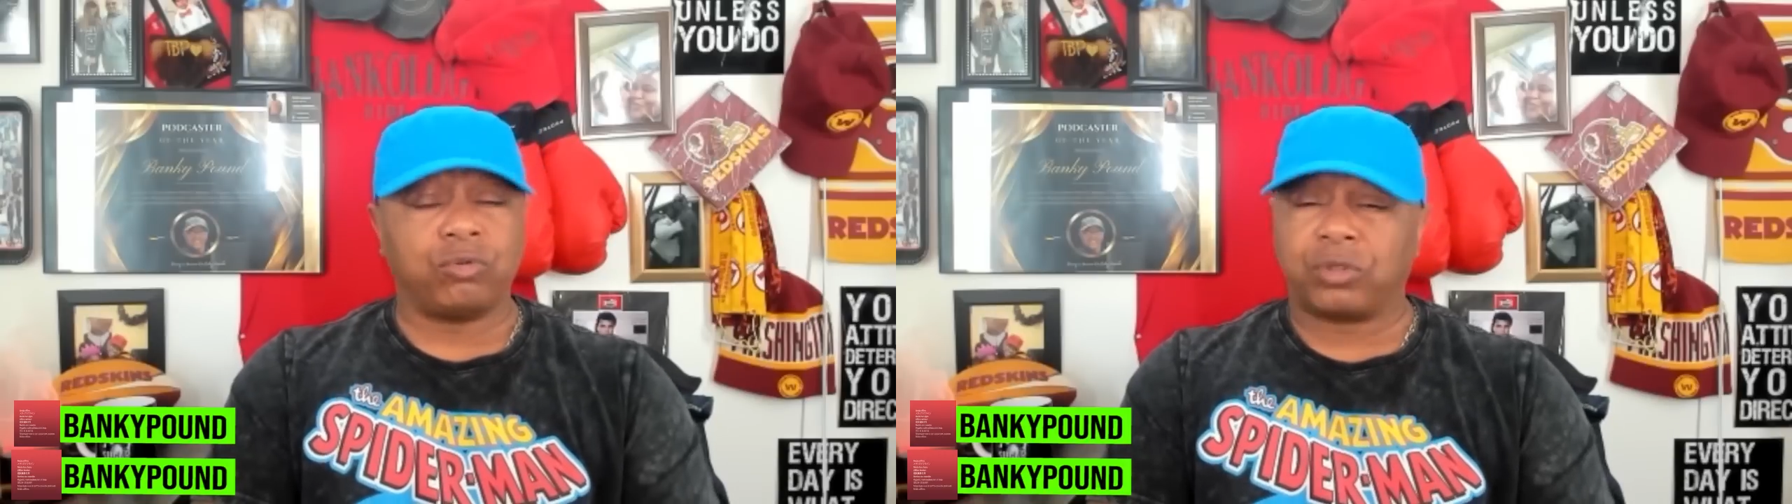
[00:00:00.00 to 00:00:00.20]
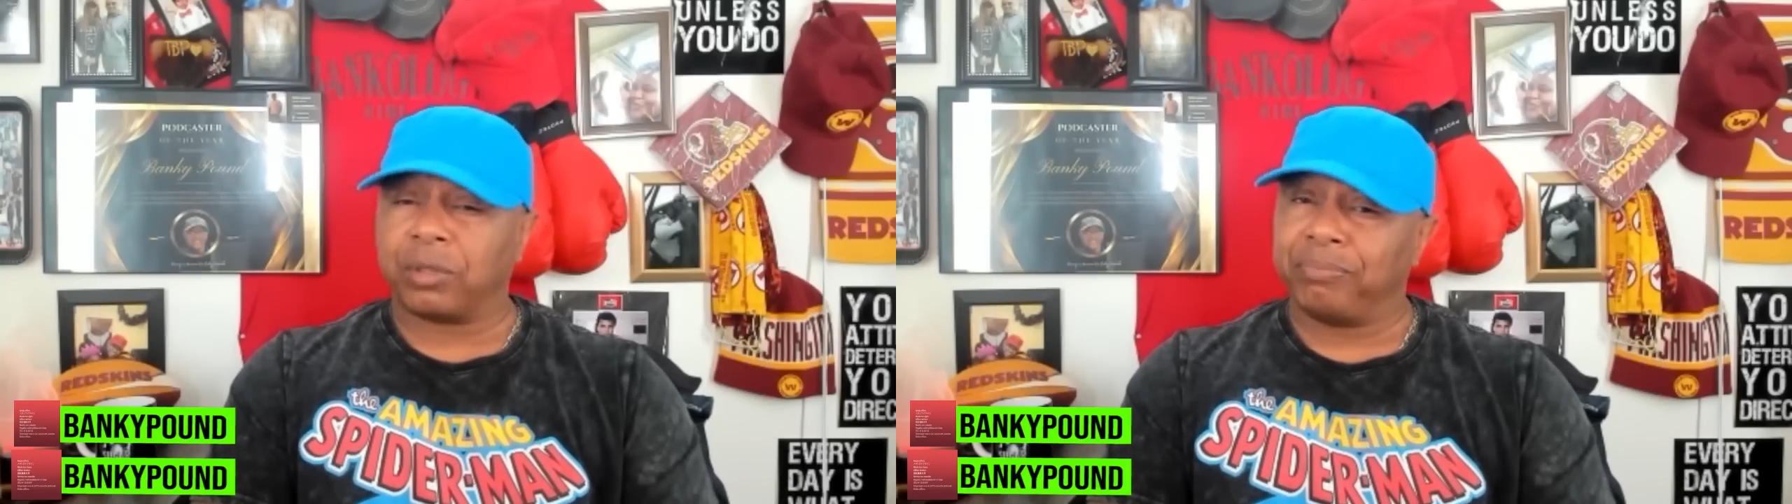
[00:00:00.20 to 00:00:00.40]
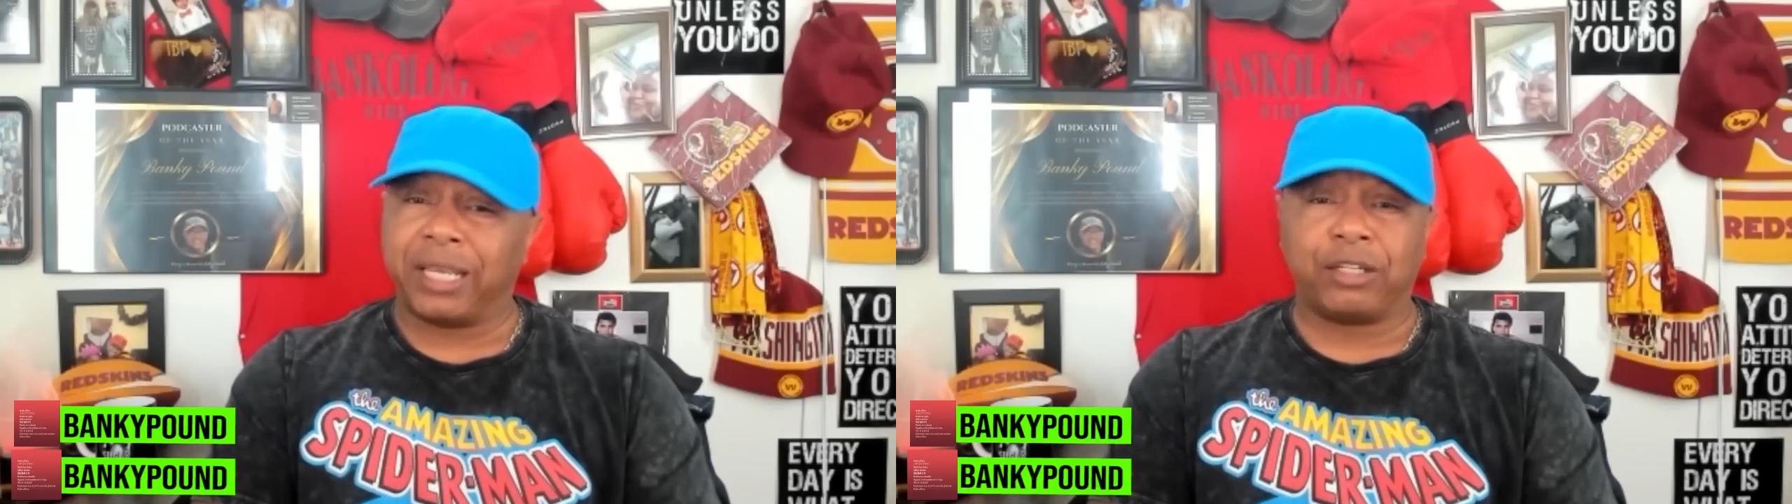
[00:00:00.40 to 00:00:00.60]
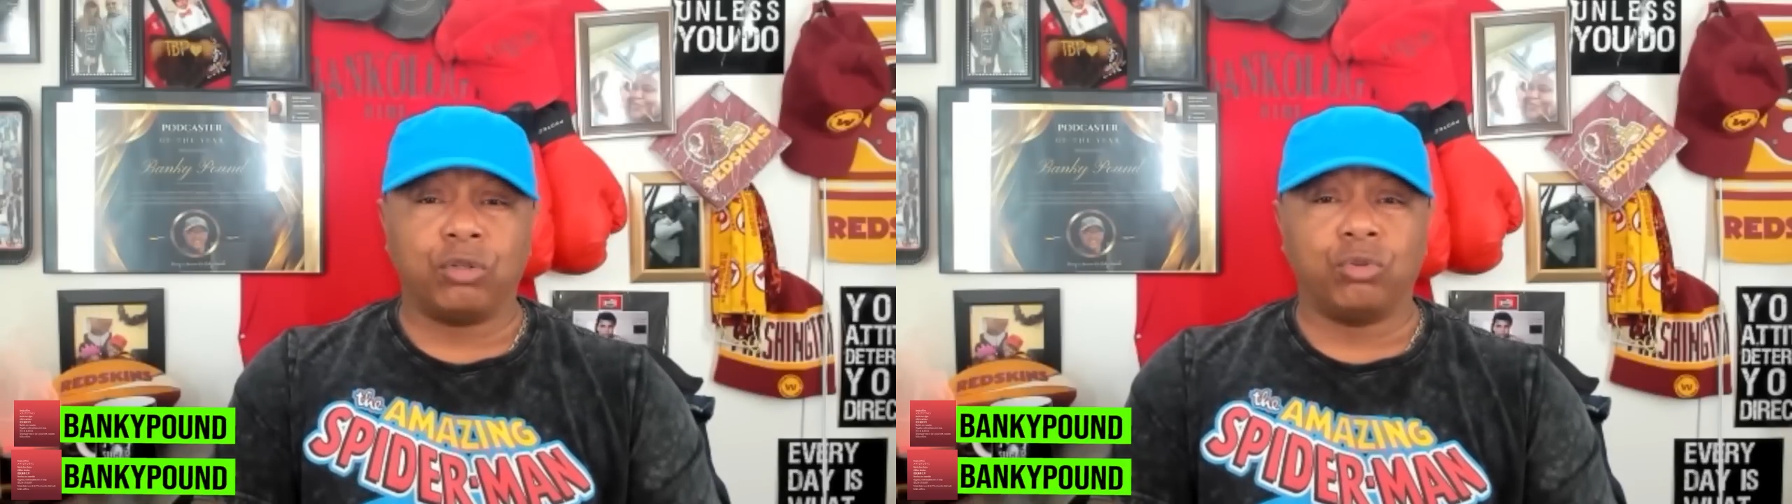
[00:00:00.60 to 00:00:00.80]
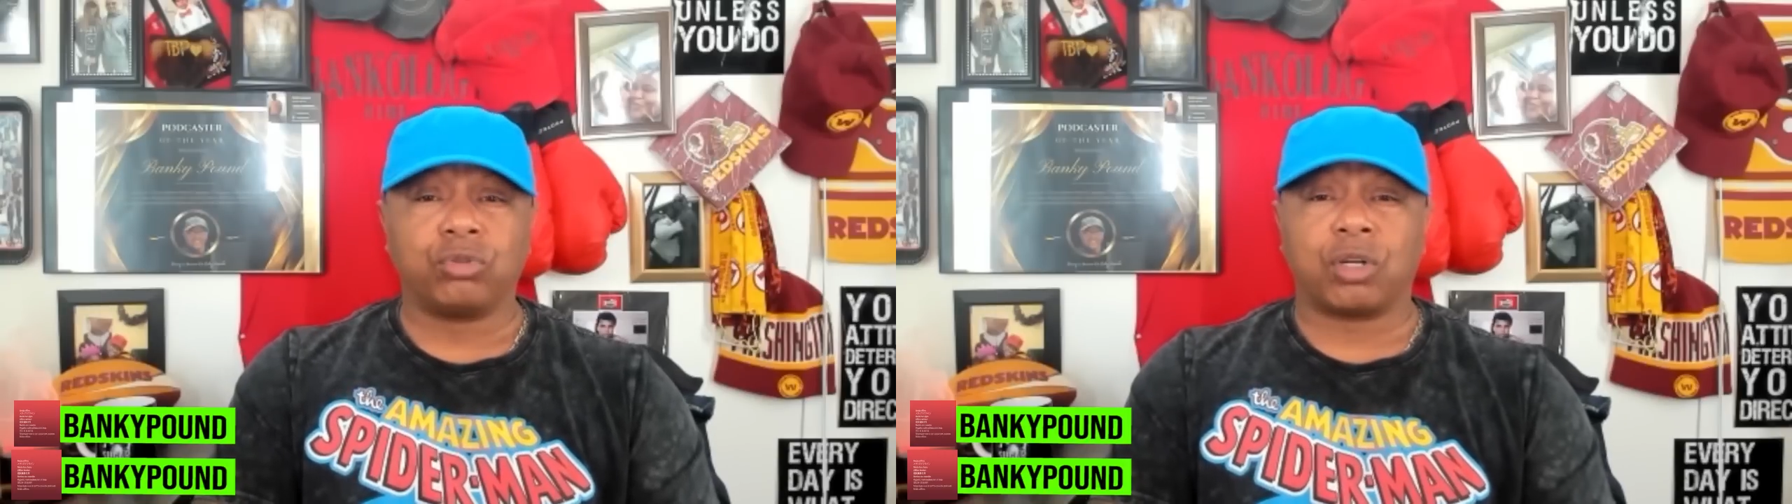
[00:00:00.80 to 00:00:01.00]
some big
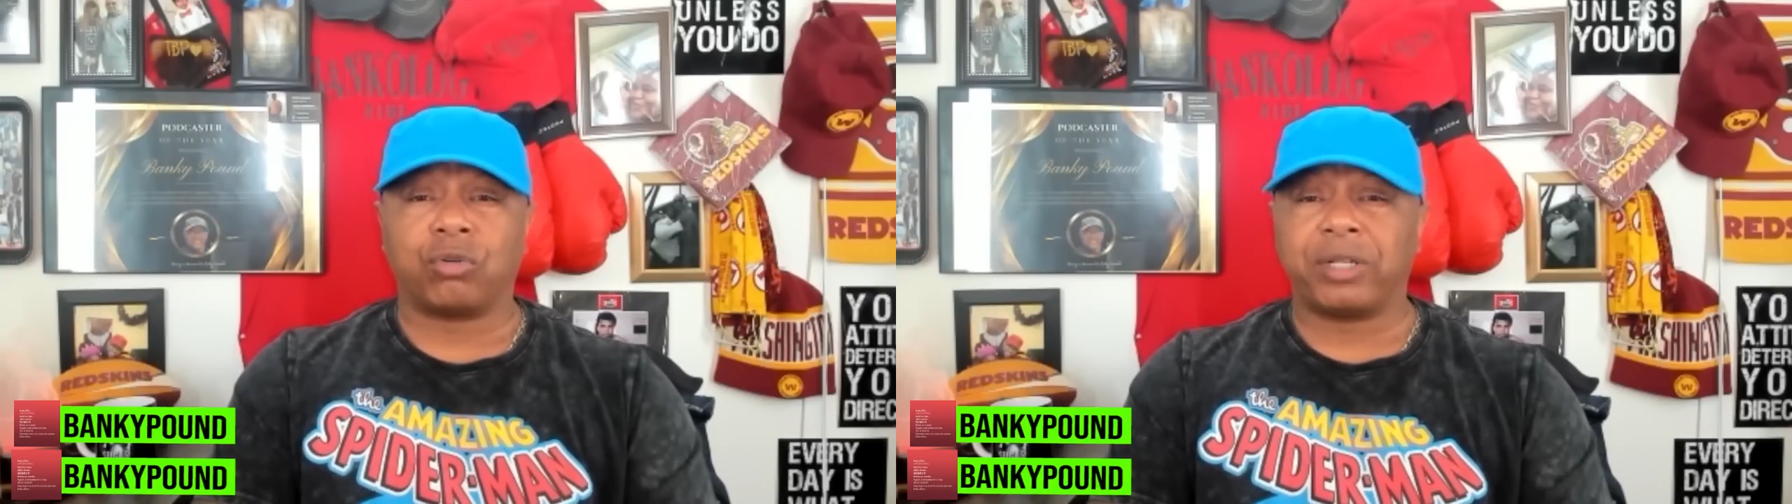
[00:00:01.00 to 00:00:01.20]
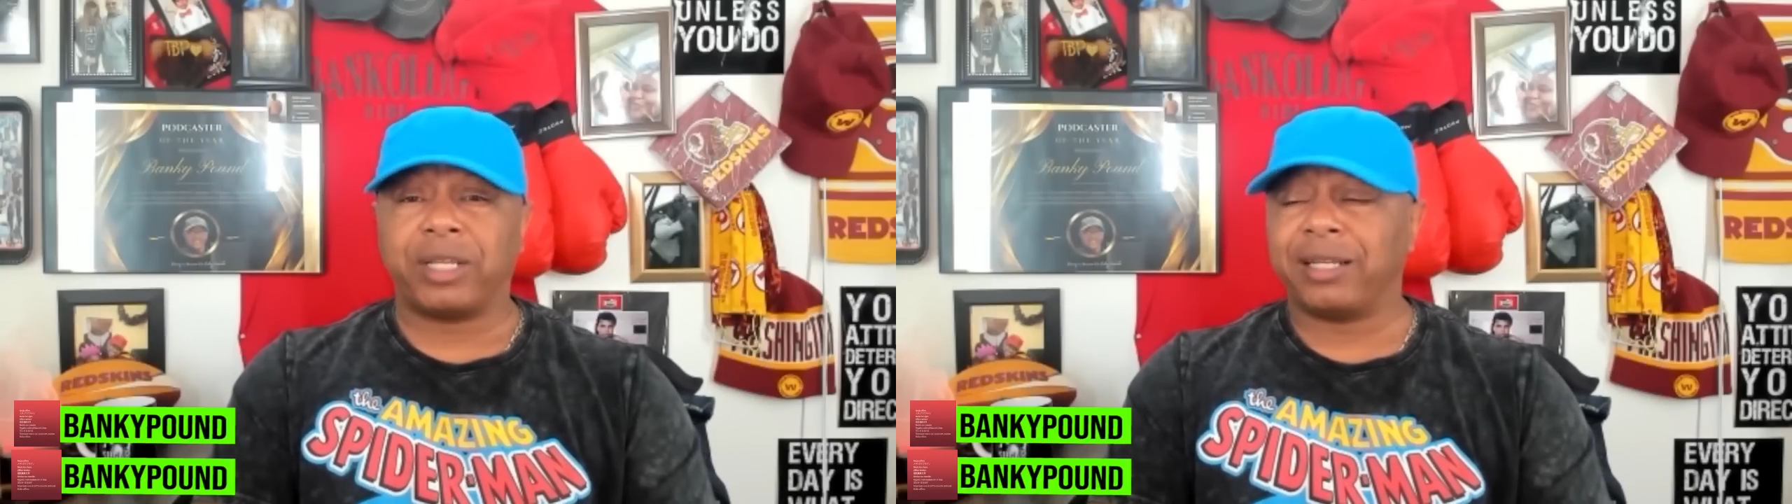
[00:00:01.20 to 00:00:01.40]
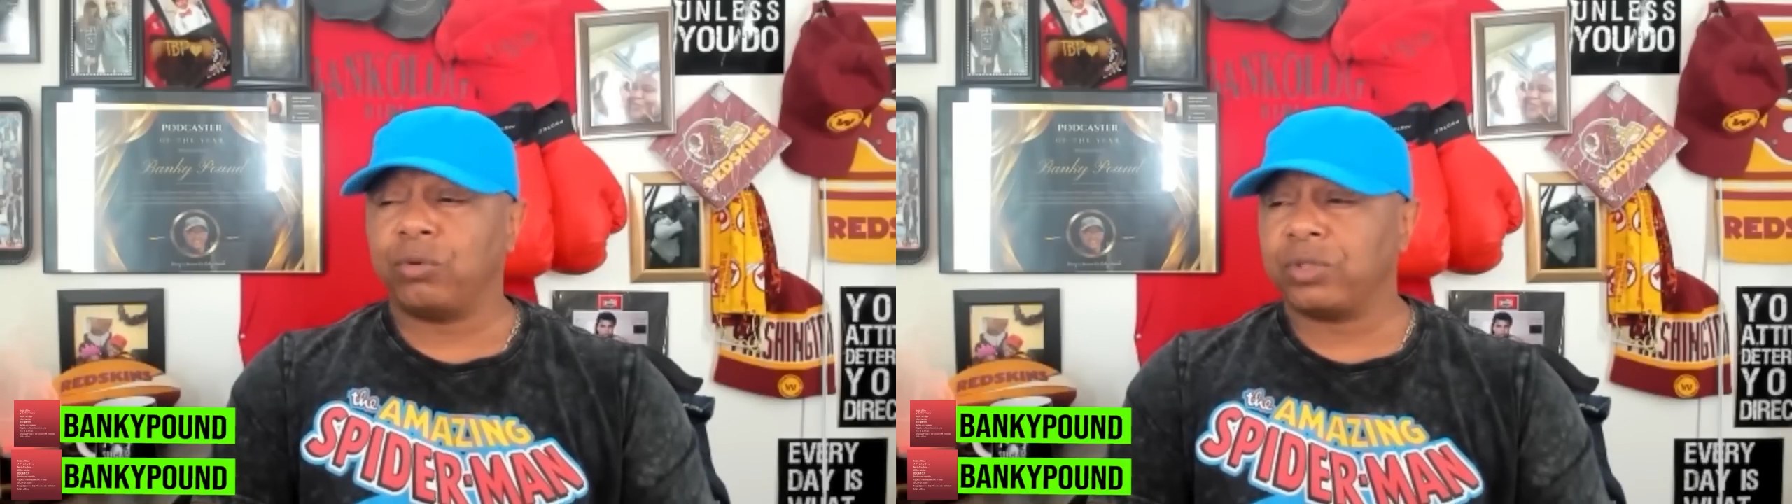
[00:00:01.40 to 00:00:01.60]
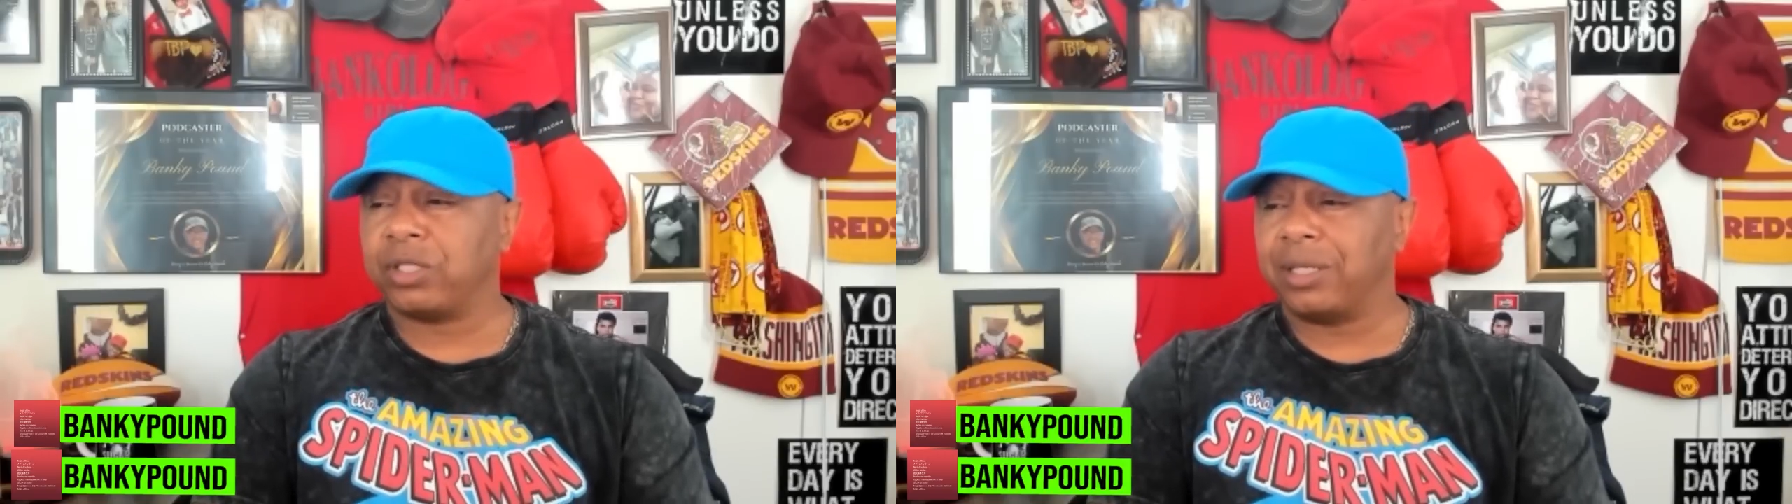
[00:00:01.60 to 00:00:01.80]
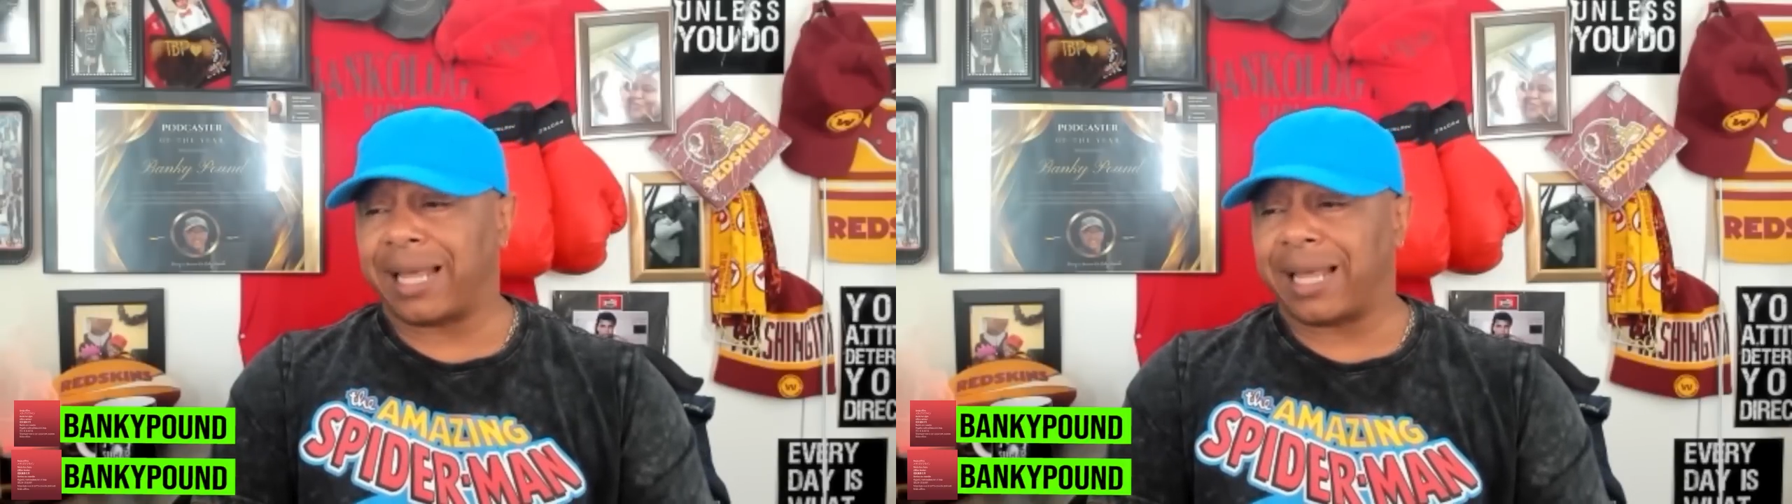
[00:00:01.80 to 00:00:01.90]
dudes on there that was